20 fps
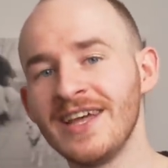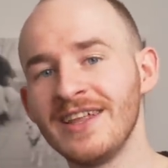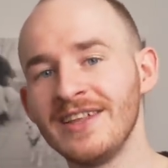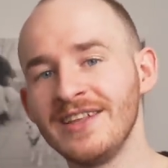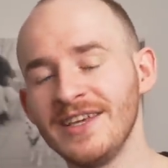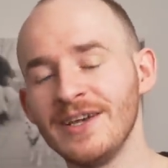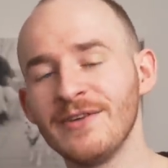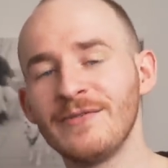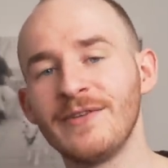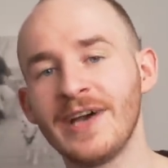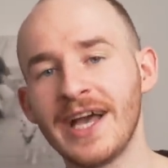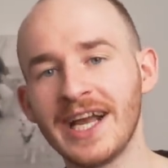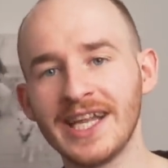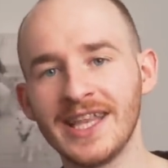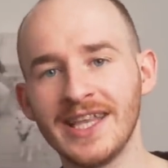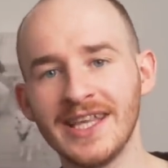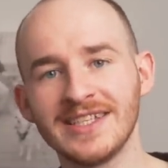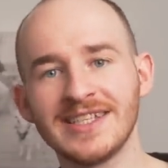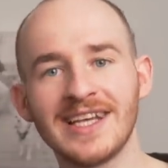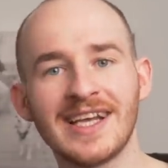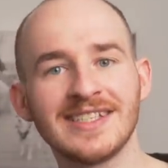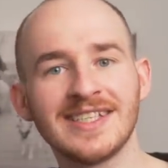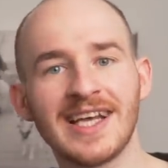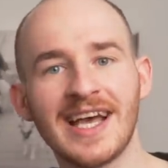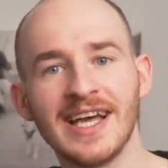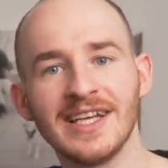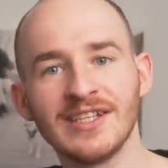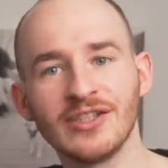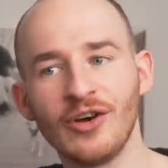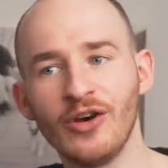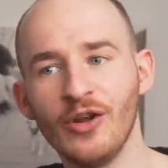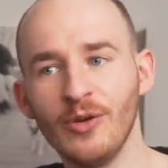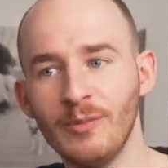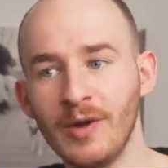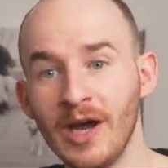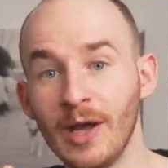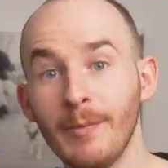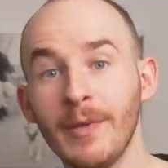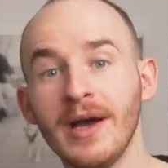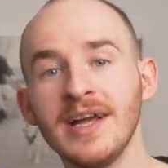the effect this has had on
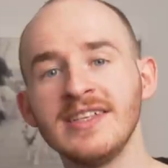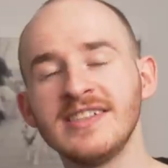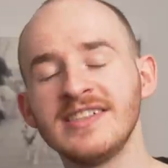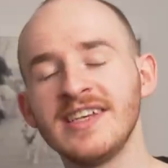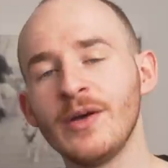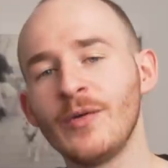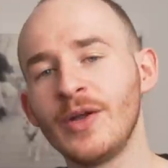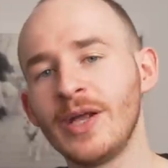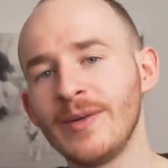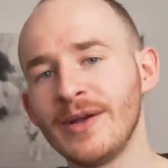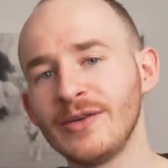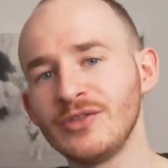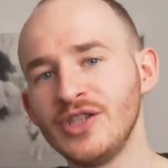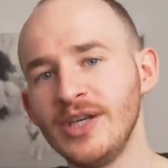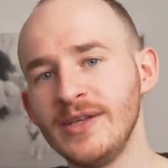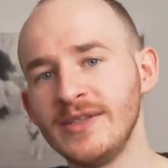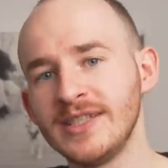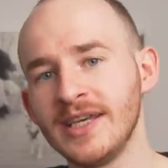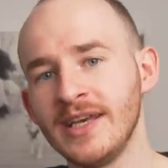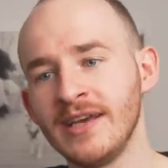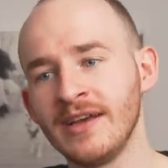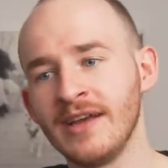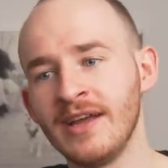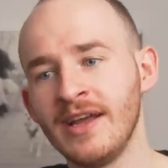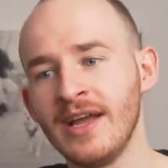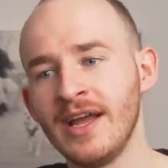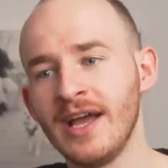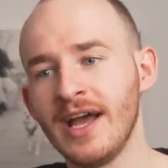my mindset when I'm out shooting,